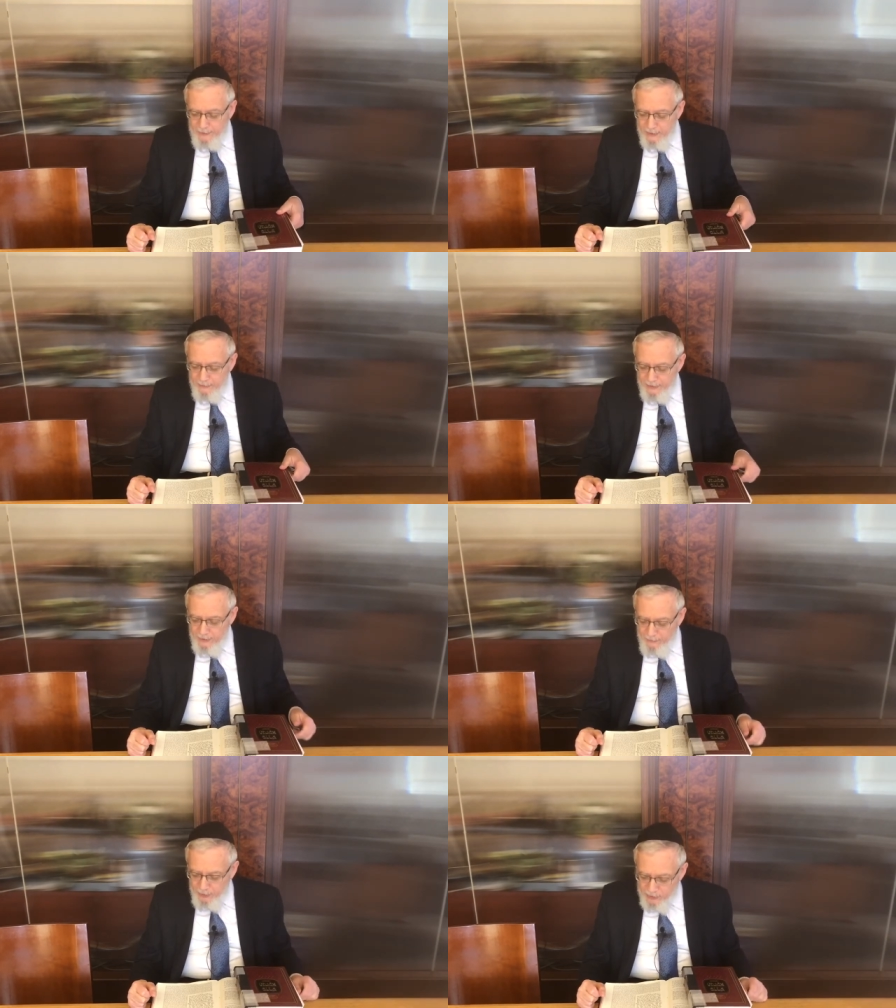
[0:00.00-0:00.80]
in the, in
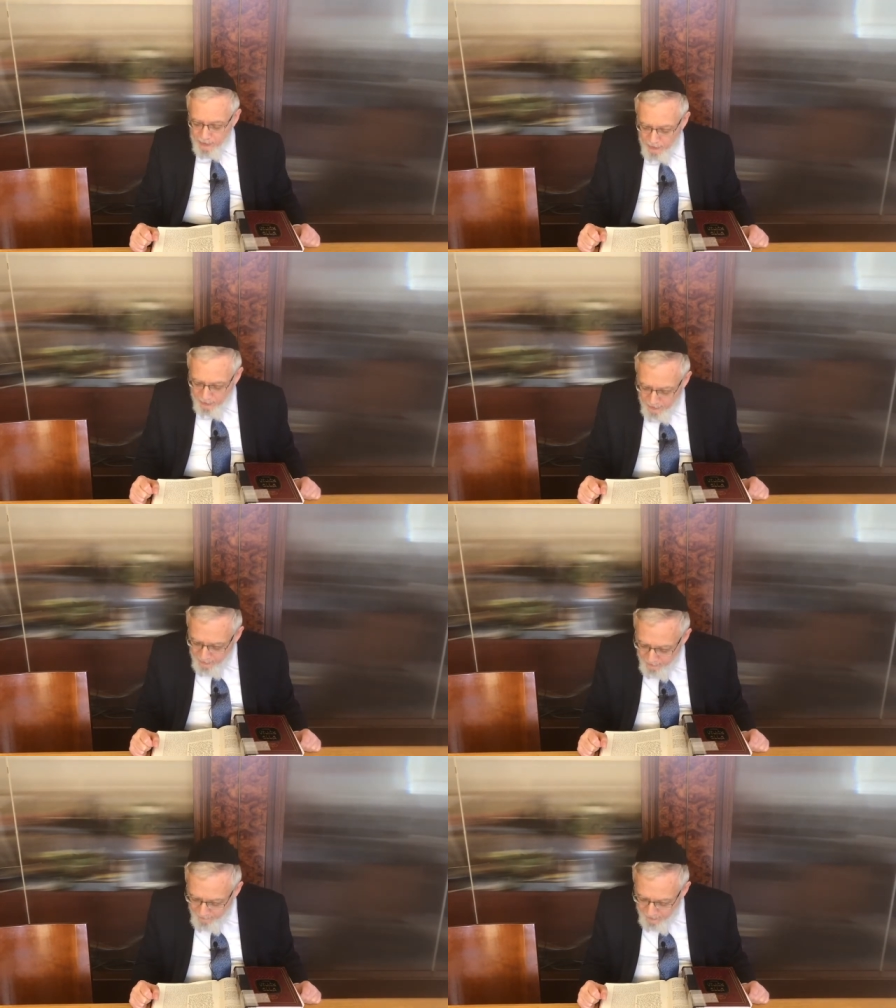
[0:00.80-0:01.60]
the Pasuk,
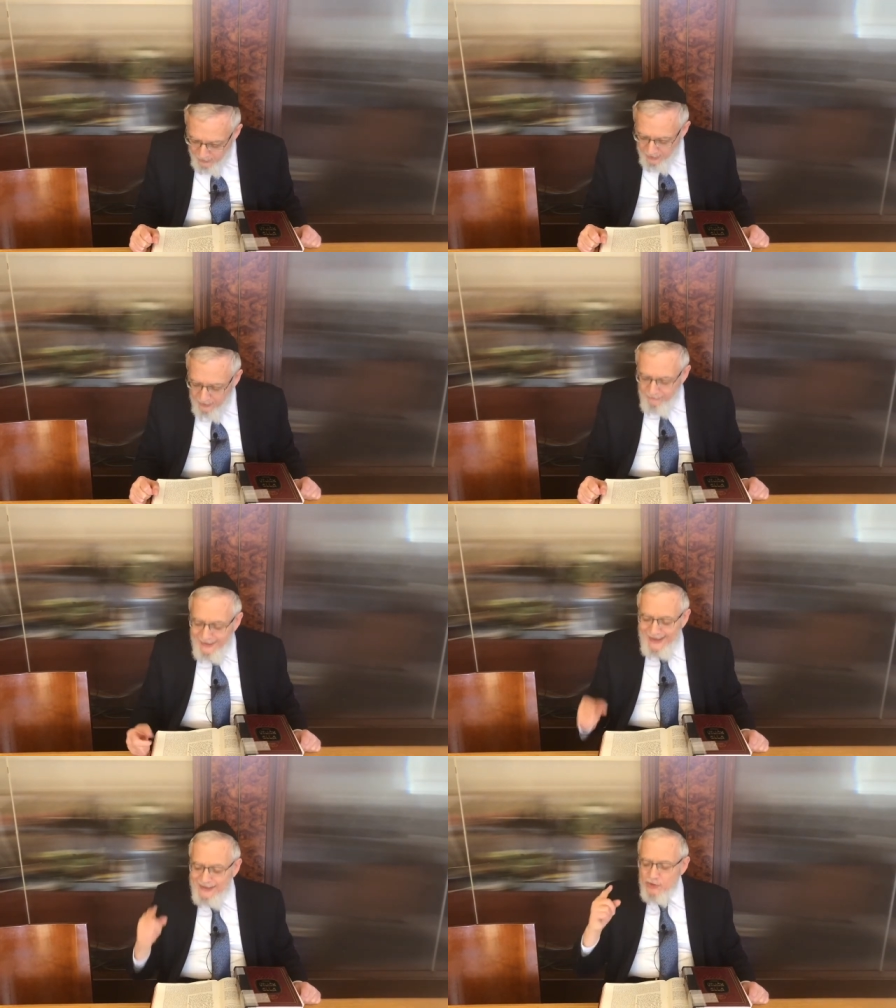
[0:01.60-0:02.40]

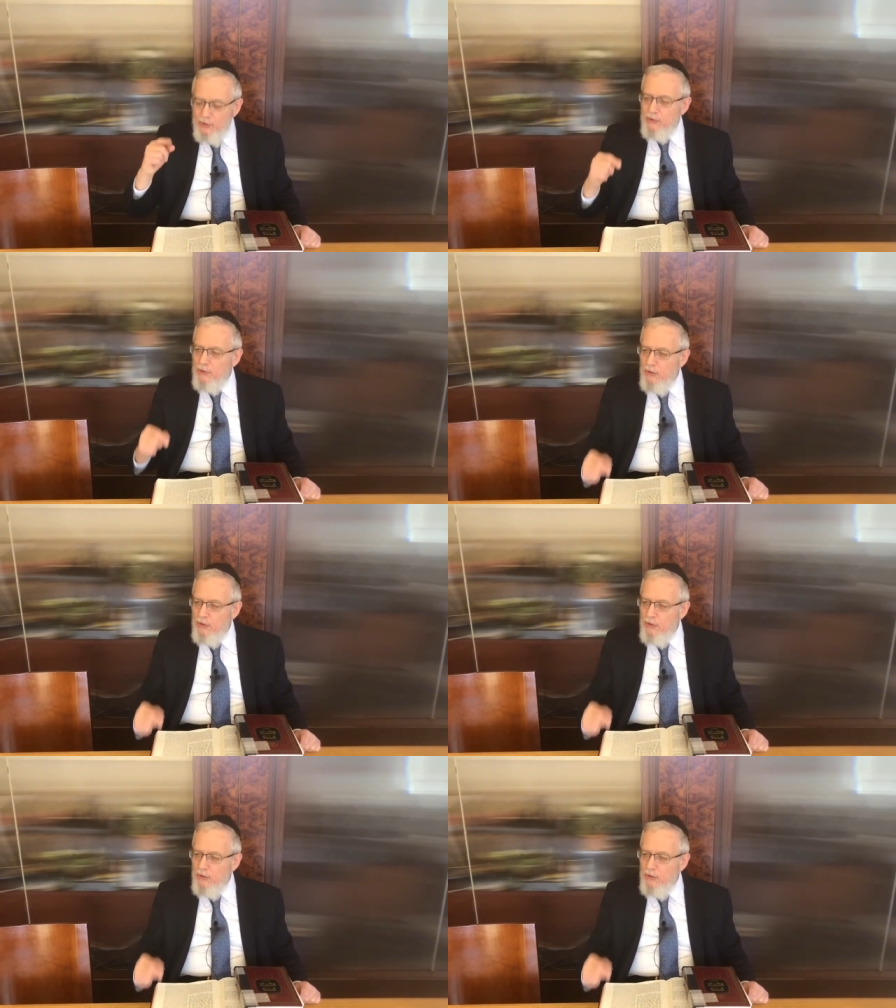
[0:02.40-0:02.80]
Ve'eschol